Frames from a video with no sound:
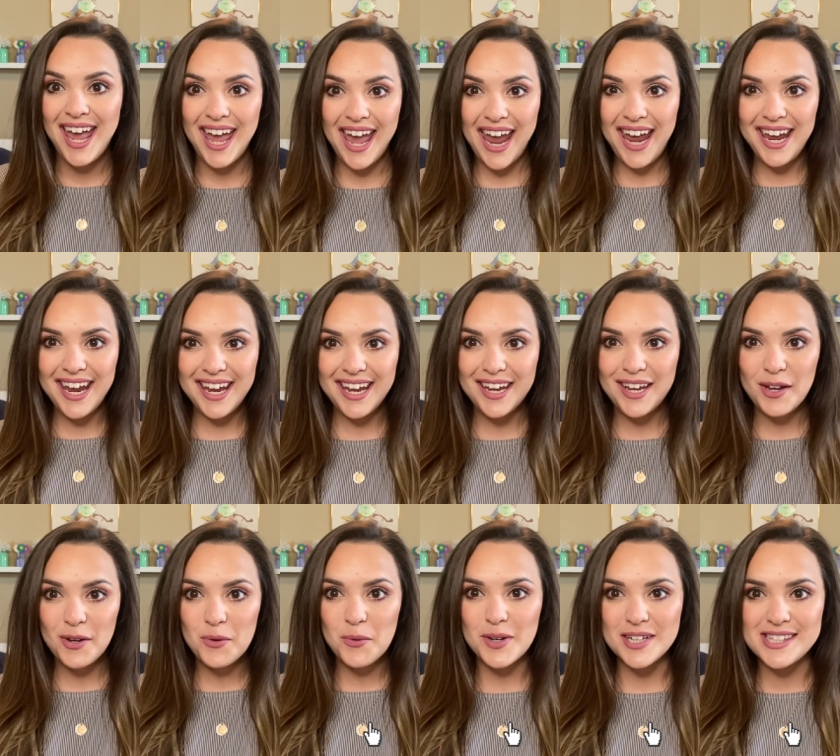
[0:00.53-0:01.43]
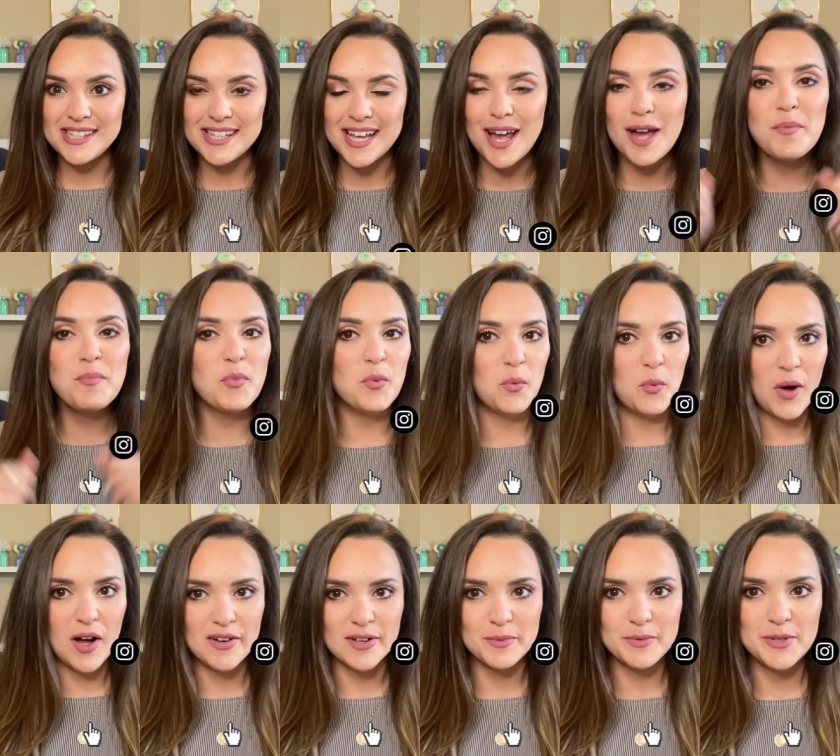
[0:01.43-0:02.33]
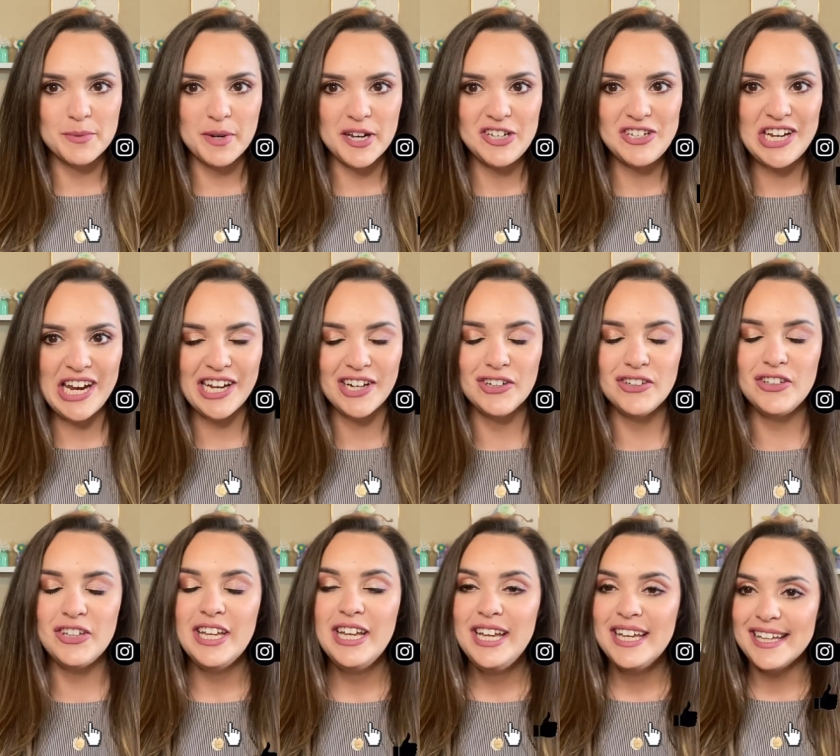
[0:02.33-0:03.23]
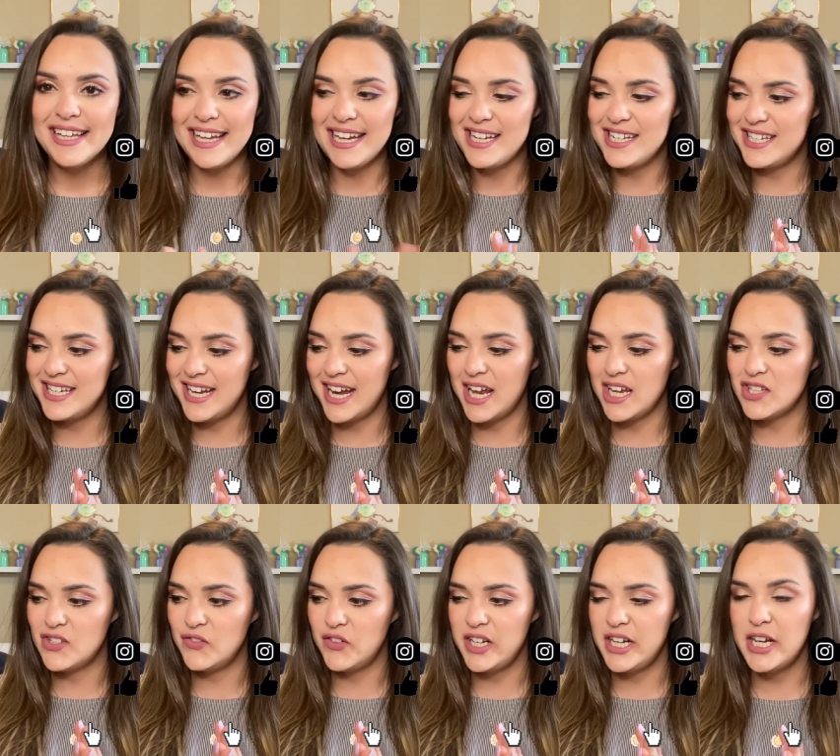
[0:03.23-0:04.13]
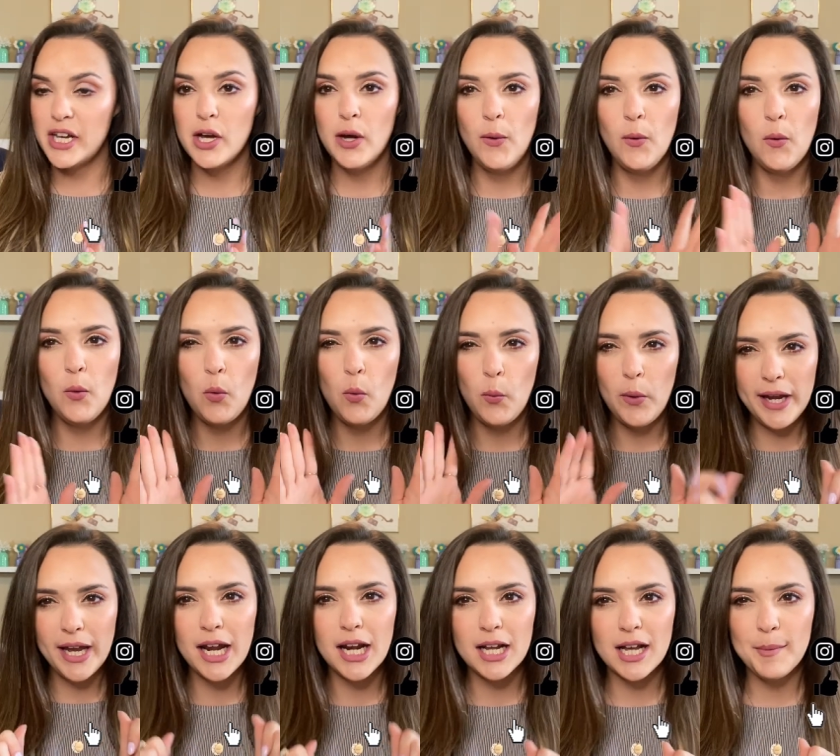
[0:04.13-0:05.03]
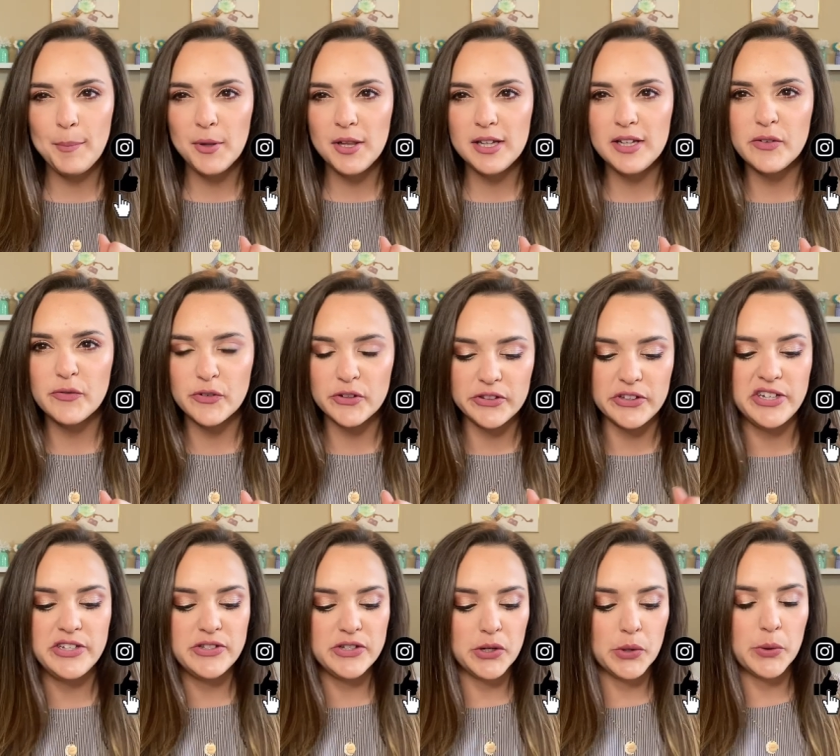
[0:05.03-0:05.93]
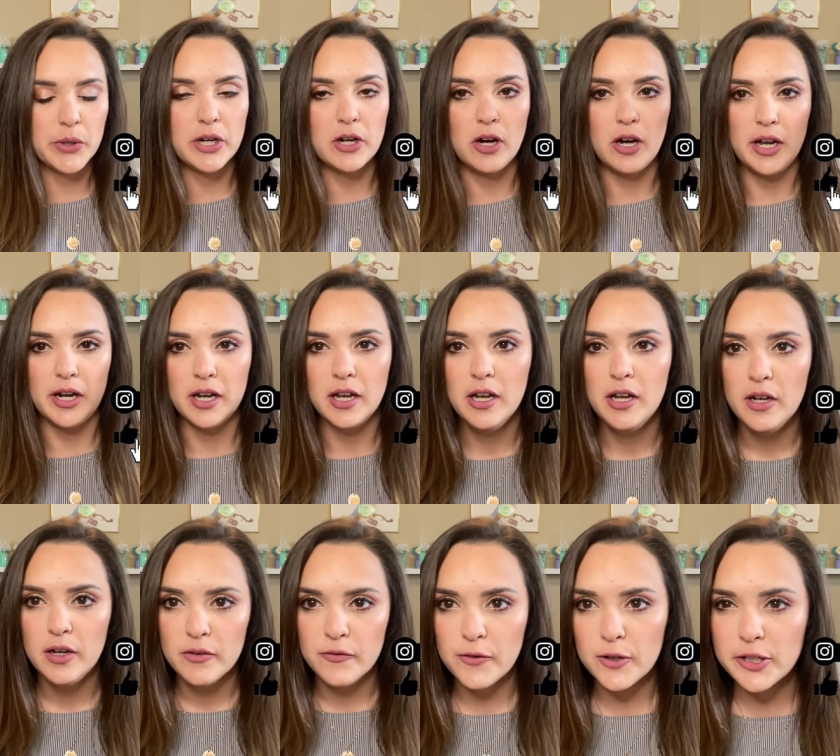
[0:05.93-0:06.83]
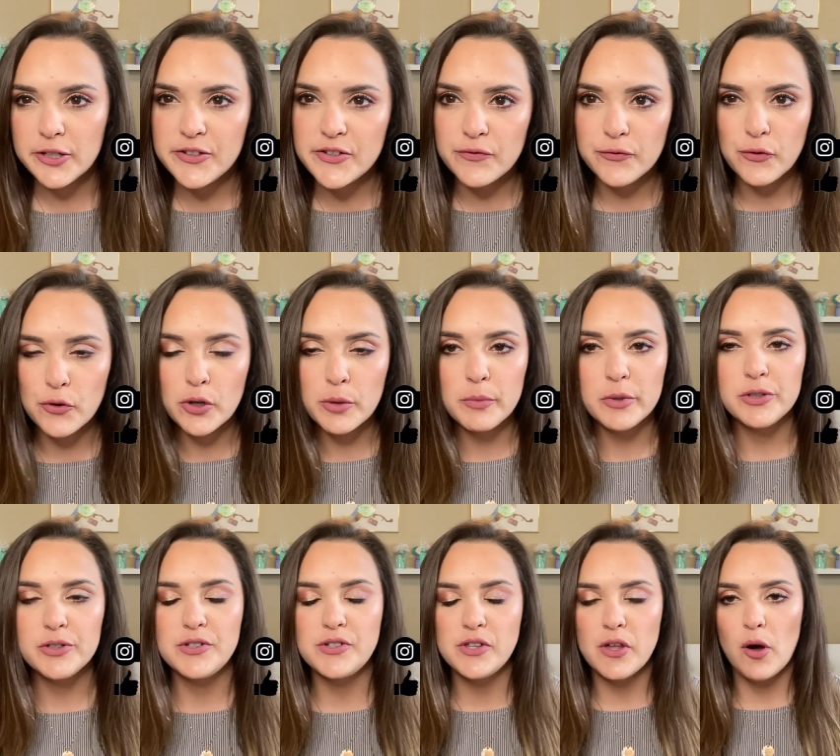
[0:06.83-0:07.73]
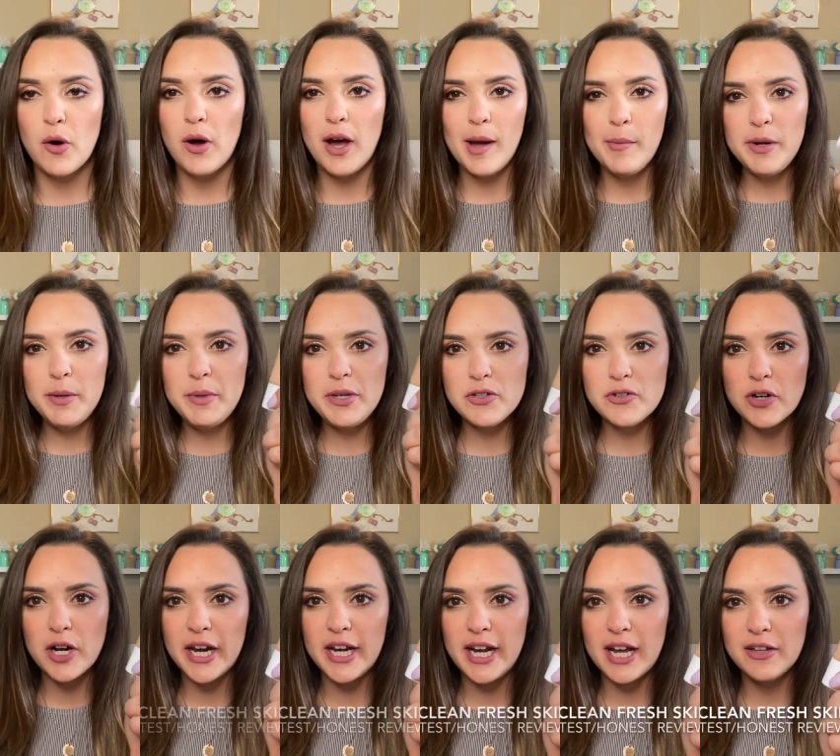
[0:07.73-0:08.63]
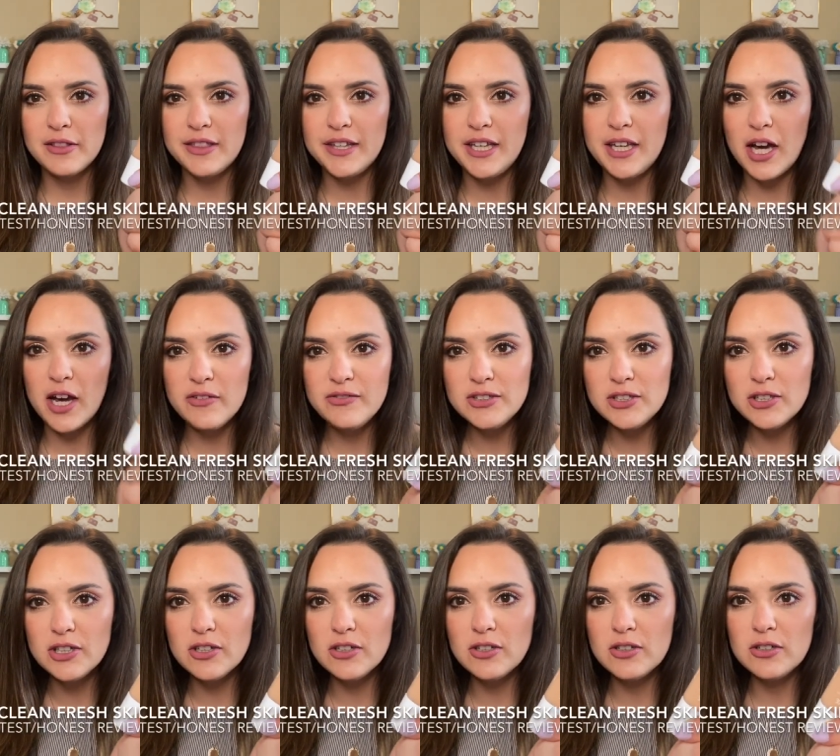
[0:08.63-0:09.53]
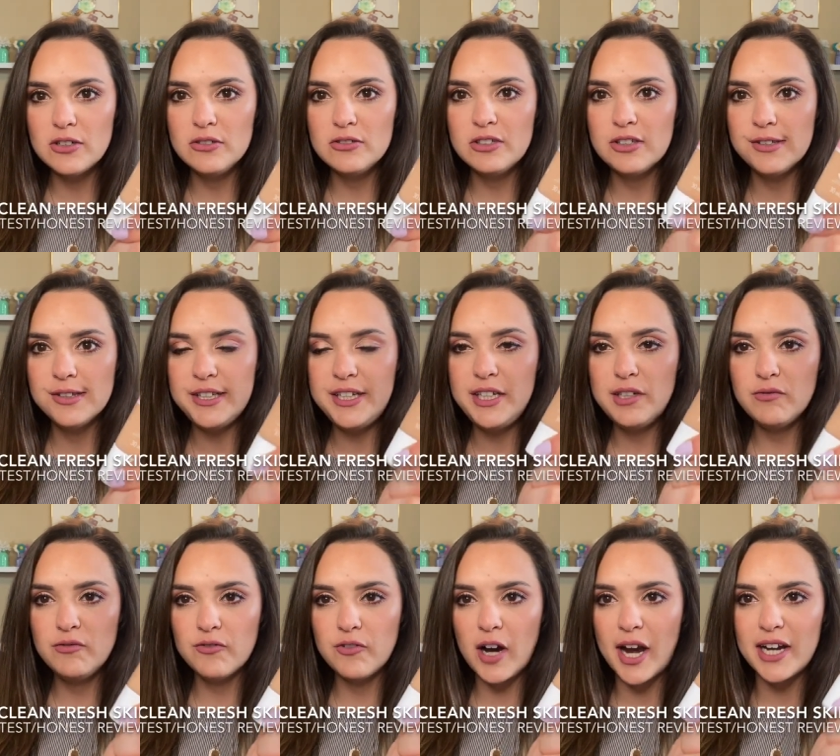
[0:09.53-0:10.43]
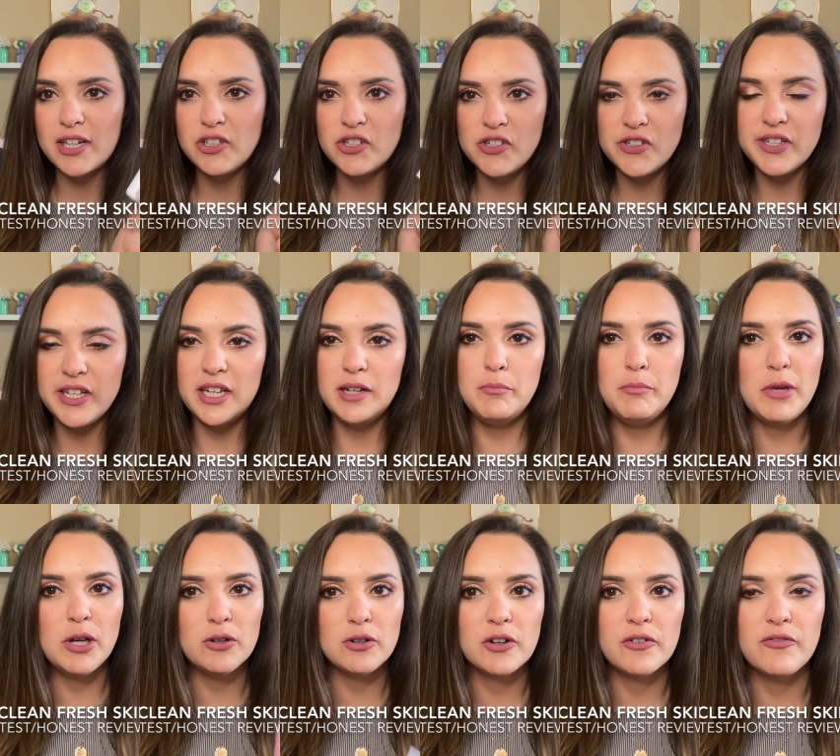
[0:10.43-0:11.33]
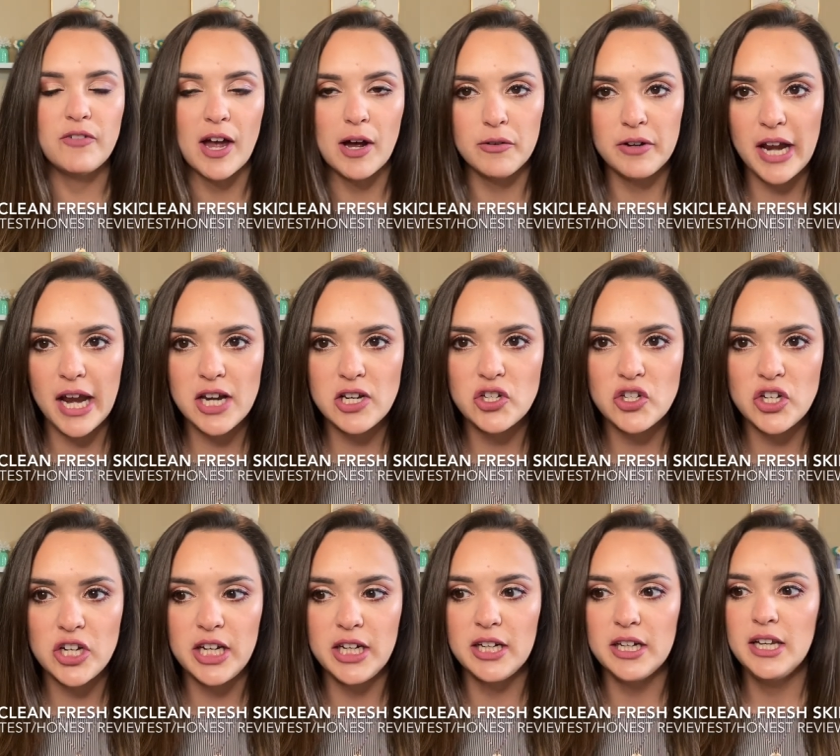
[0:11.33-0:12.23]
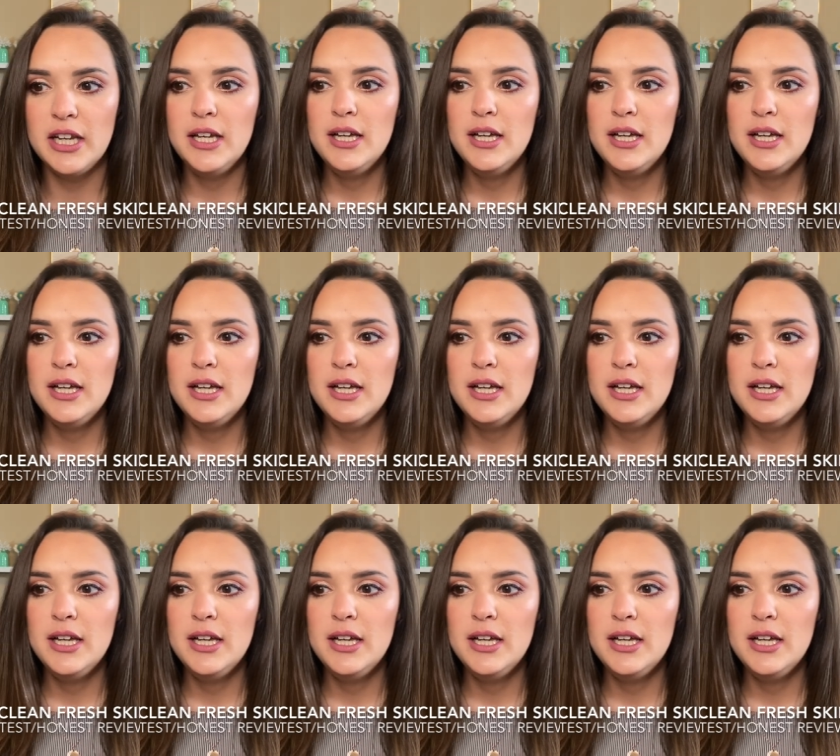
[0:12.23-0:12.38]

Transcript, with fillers: Hey, what's up? Welcome to my channel. In today's video, we got a couple of different things going on. First and foremost though, I'm gonna be trying out the CoverGirl Clean Fresh Skin Milk Foundation.